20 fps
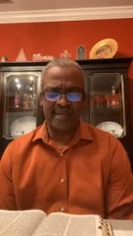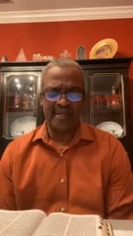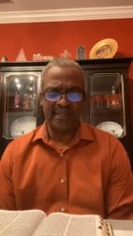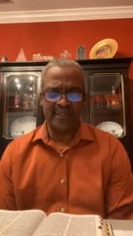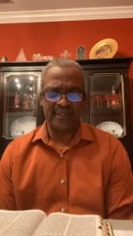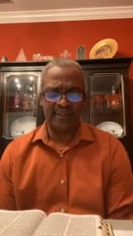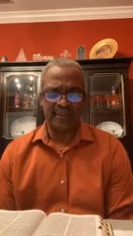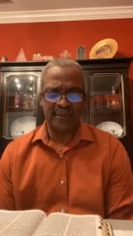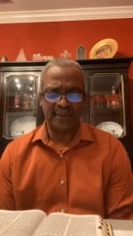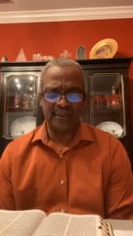
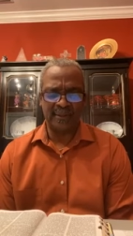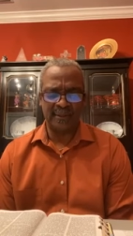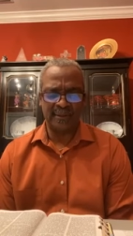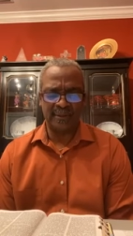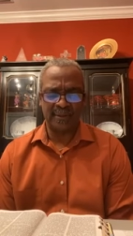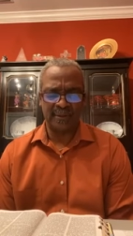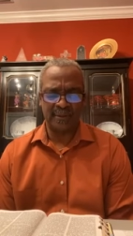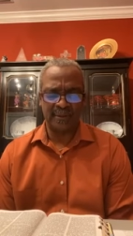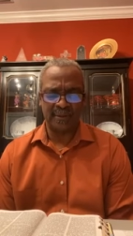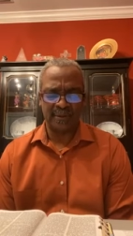
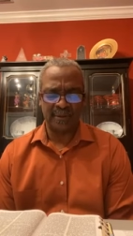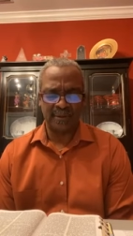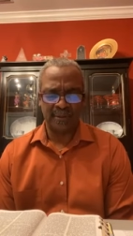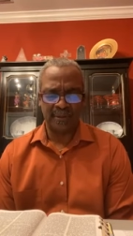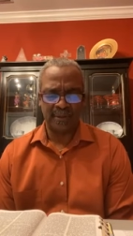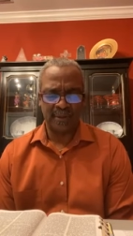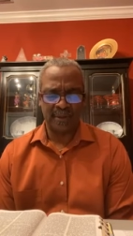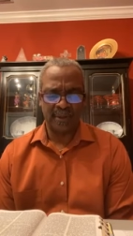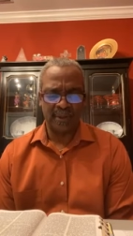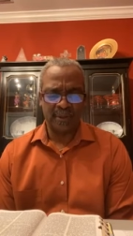raised
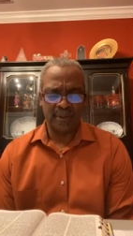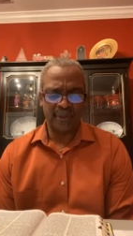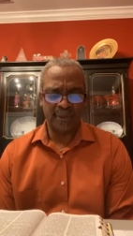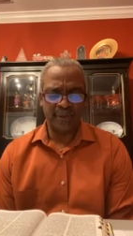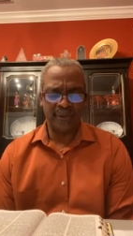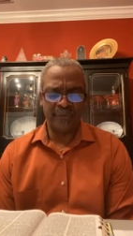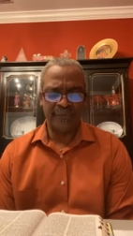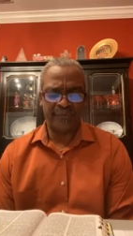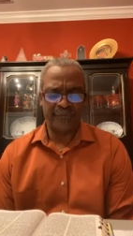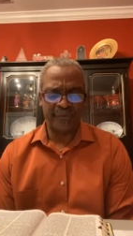
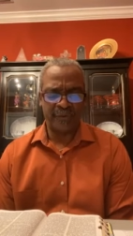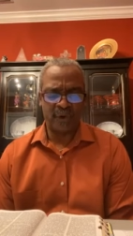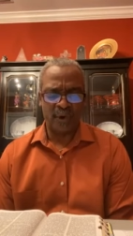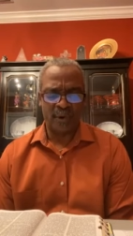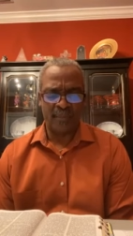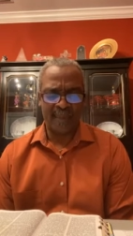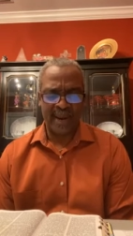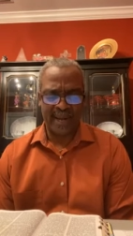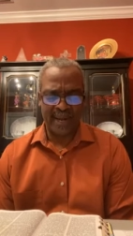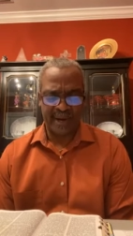you
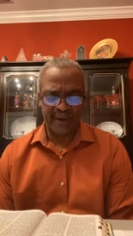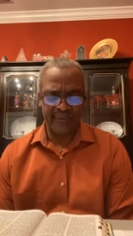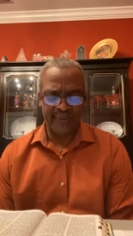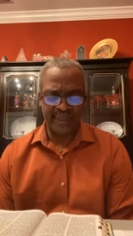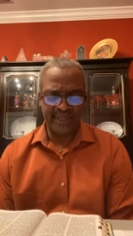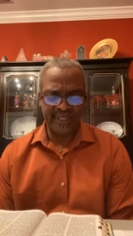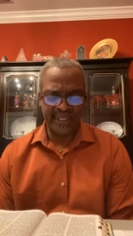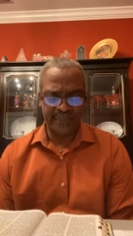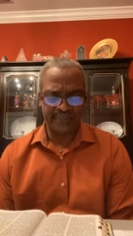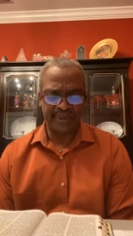for my
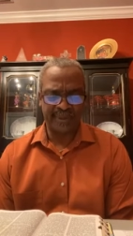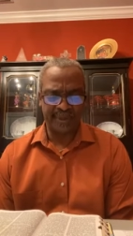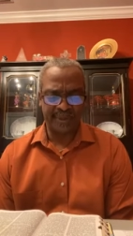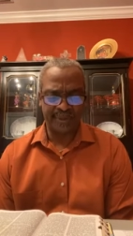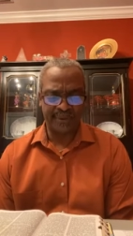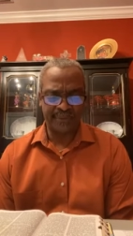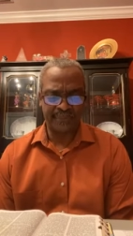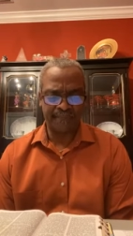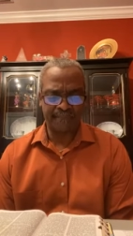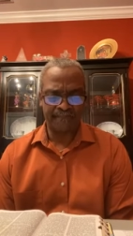
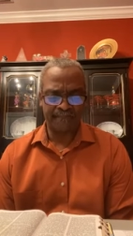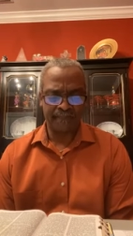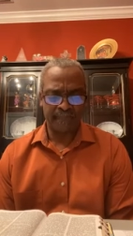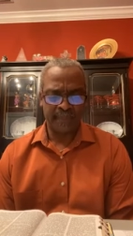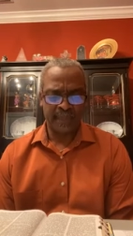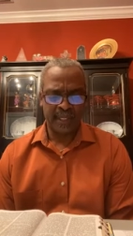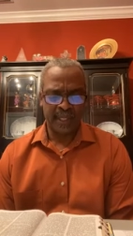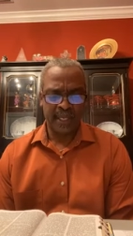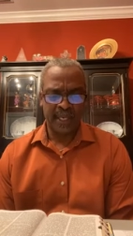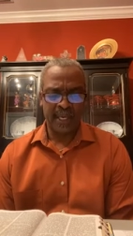redemption.
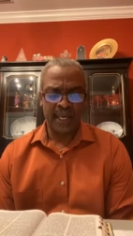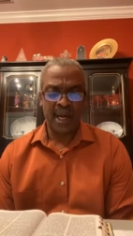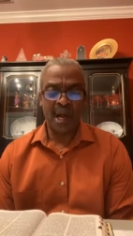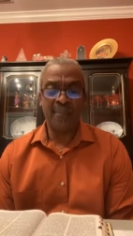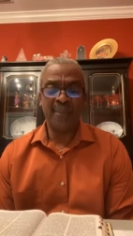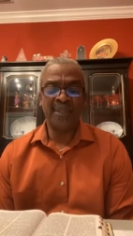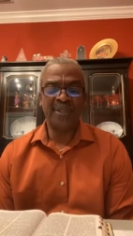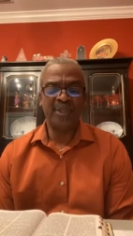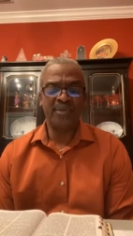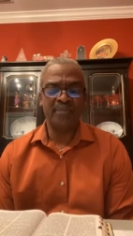
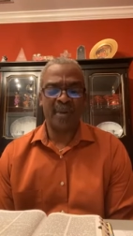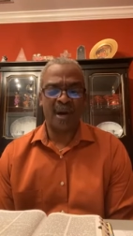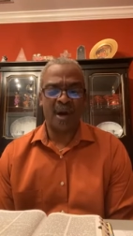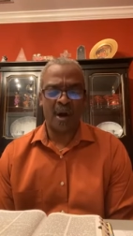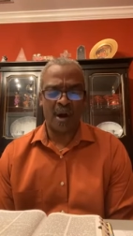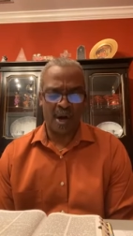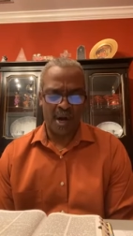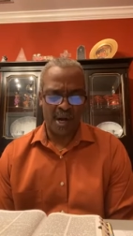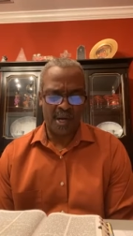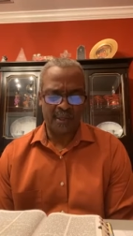Come into
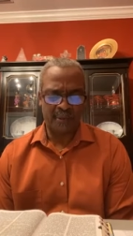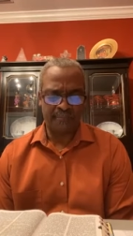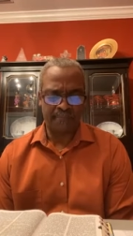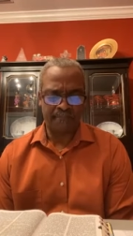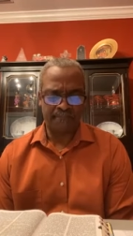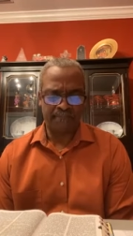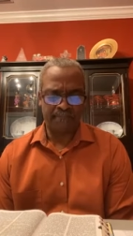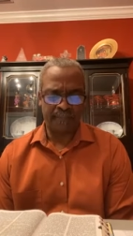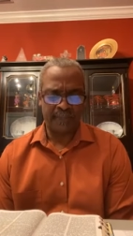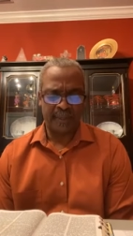my heart.
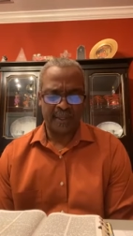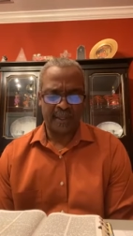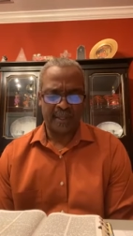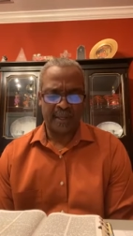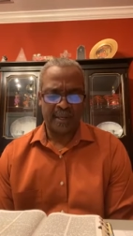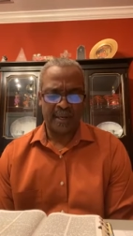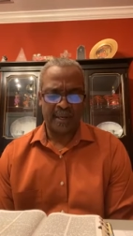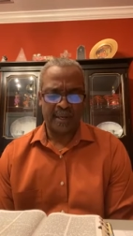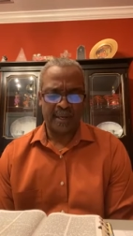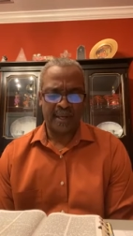
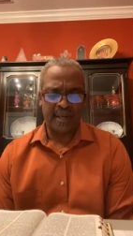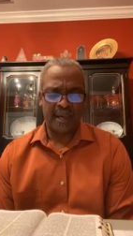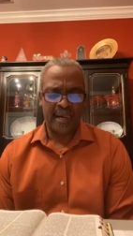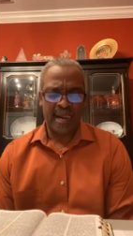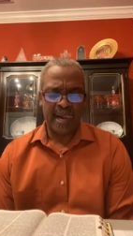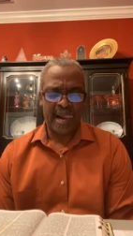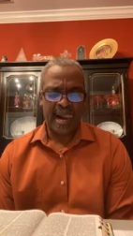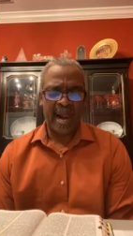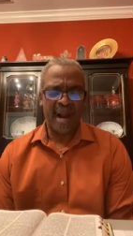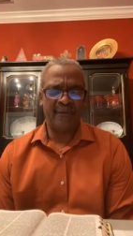
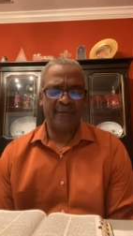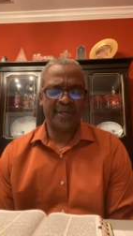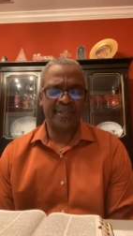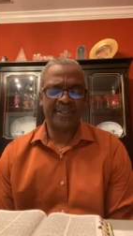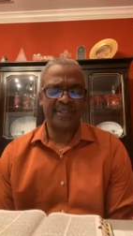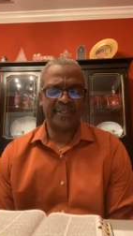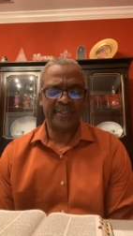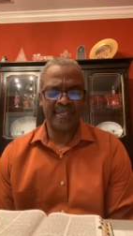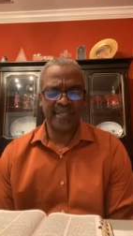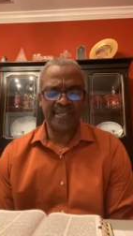I
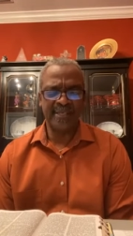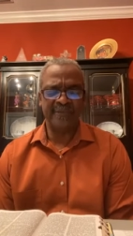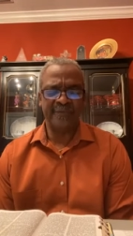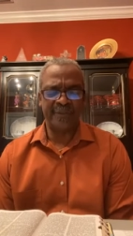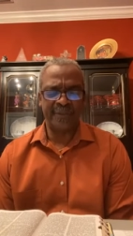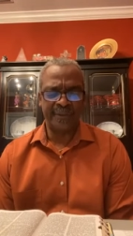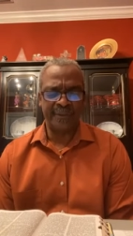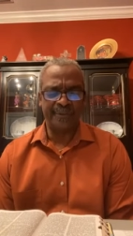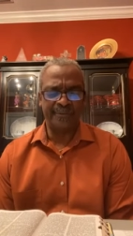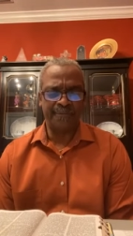
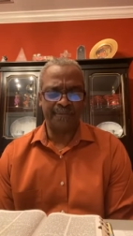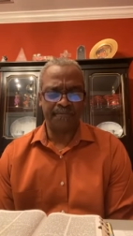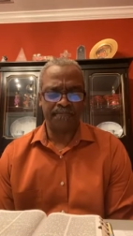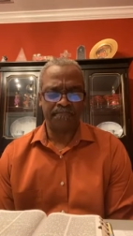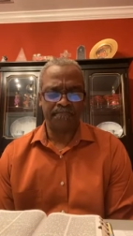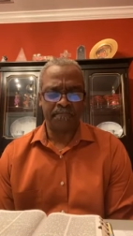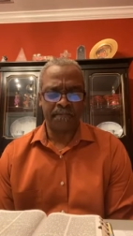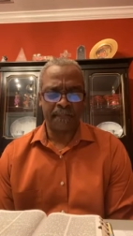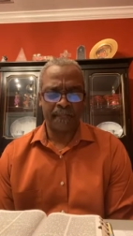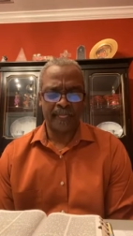receive you
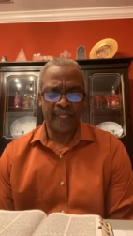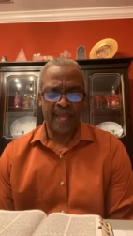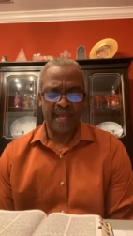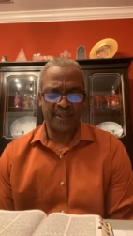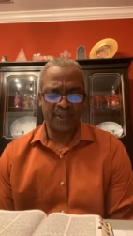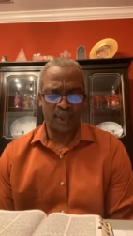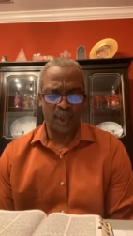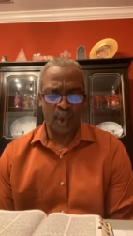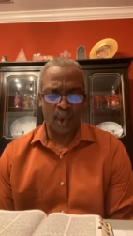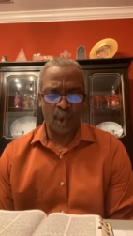
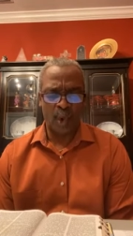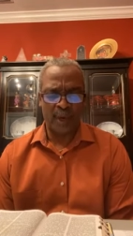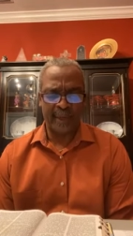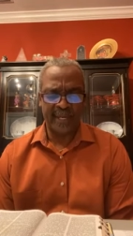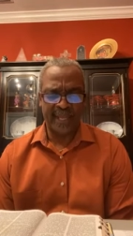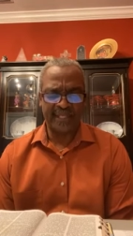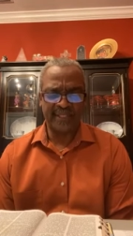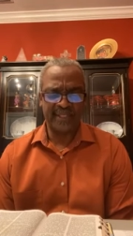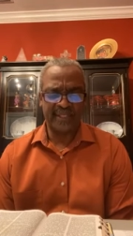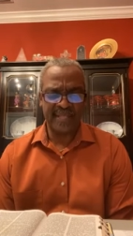as
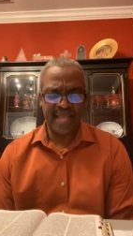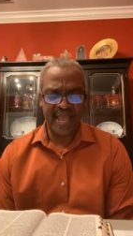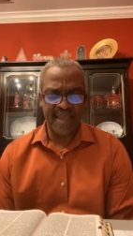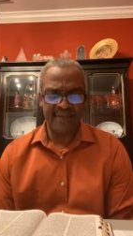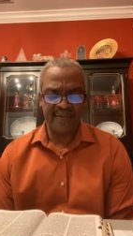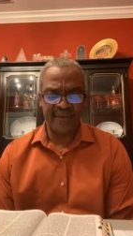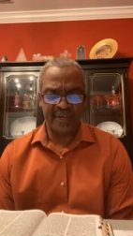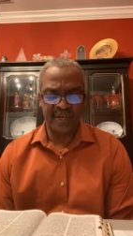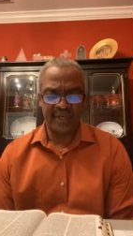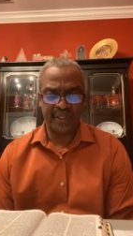Lord and
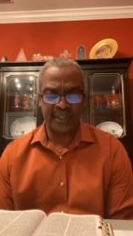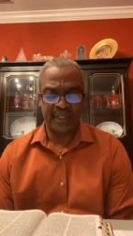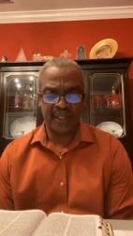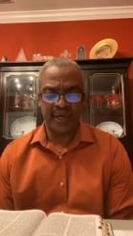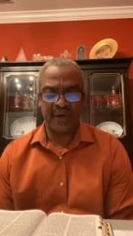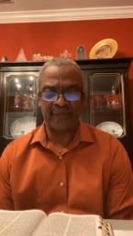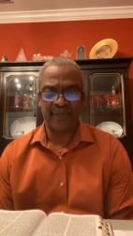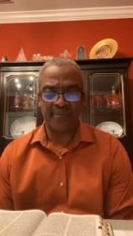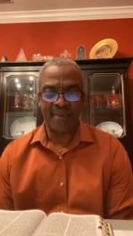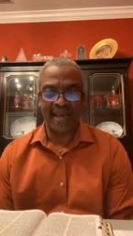Savior
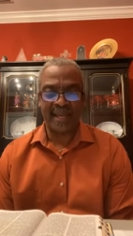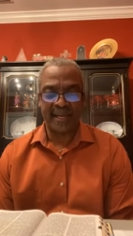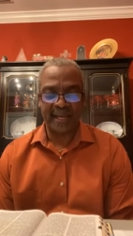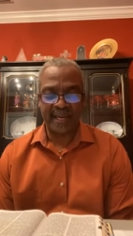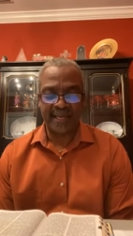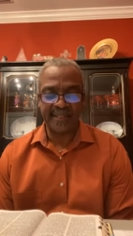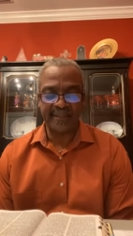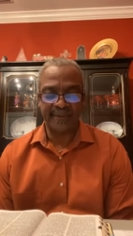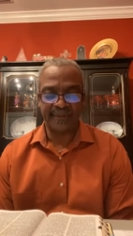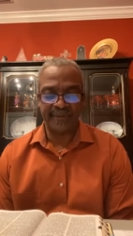of my
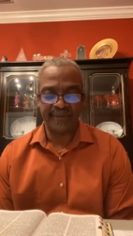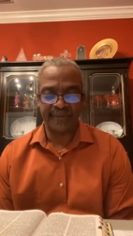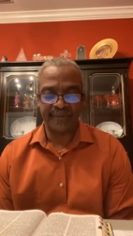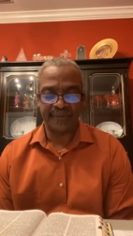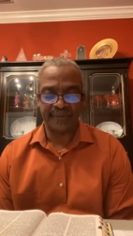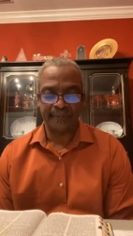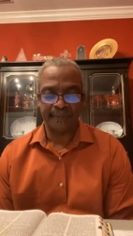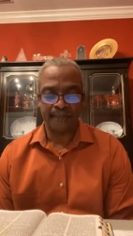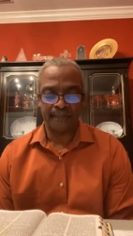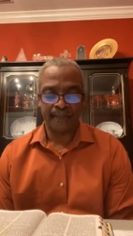
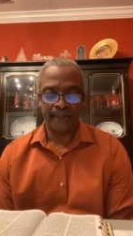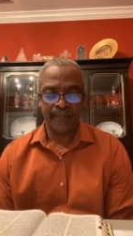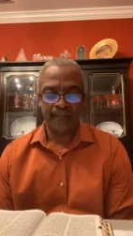life.